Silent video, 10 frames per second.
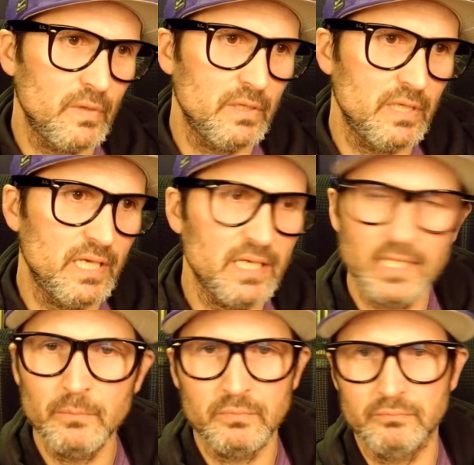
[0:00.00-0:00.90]

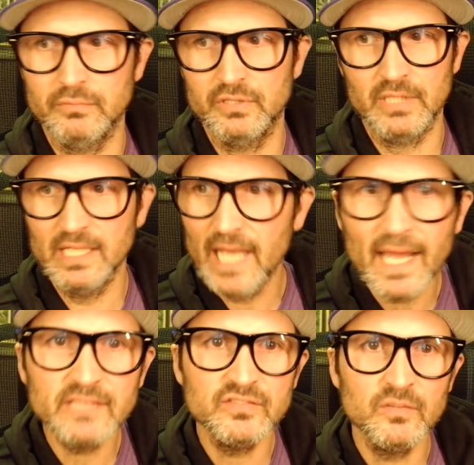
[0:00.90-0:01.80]
He
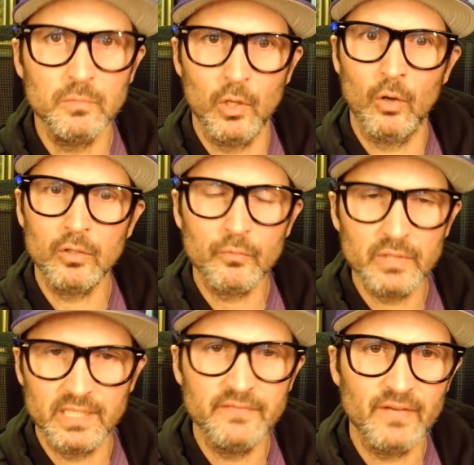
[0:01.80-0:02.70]
had some longer
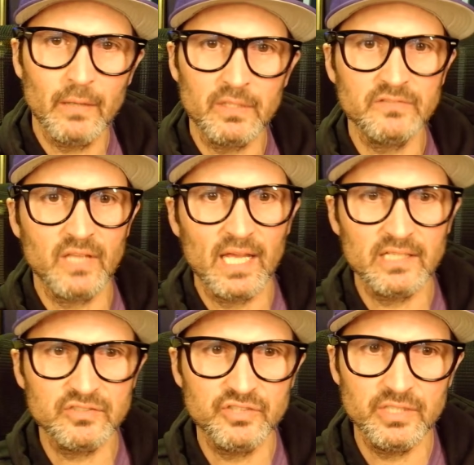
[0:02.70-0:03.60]
relief outings
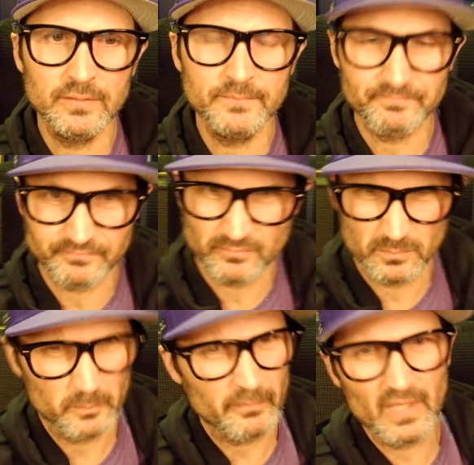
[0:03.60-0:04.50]
last year.
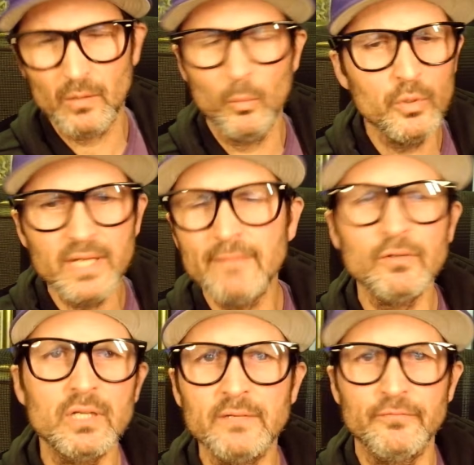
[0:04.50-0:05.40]
We're never
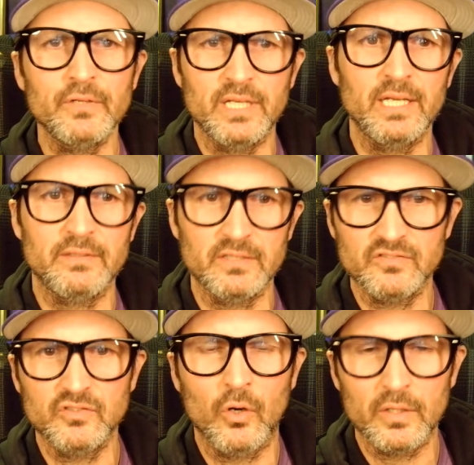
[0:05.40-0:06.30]
going to forget the
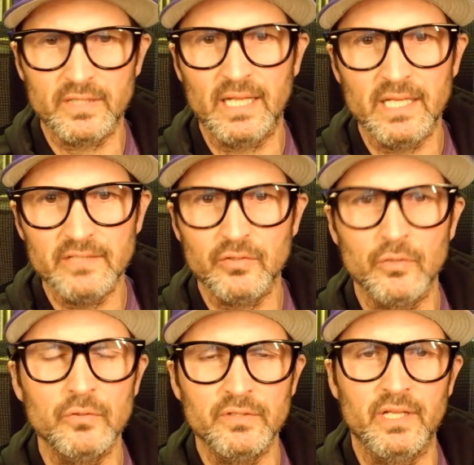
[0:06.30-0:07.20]
start that he
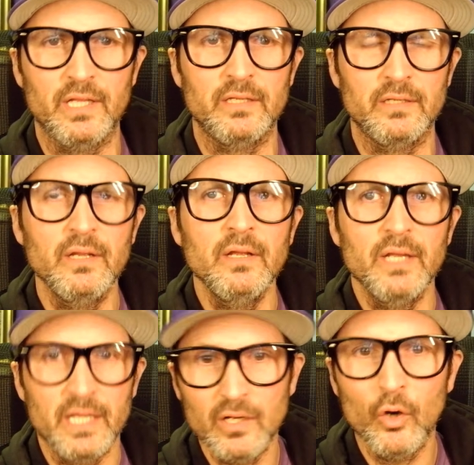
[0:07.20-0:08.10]
turned in
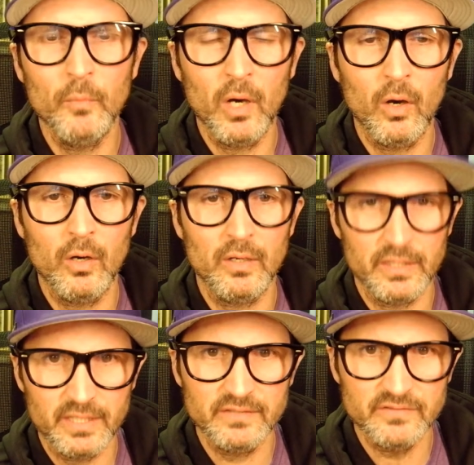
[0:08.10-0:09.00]
Omaha
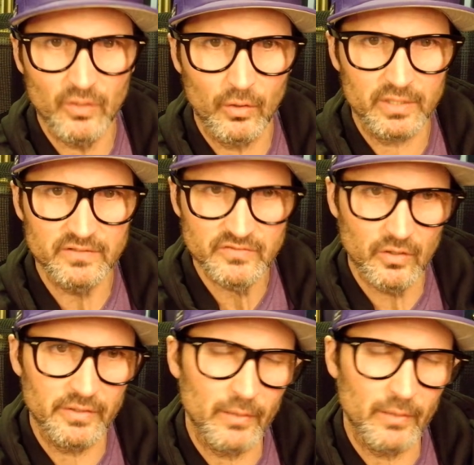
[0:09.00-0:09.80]
against Arkansas.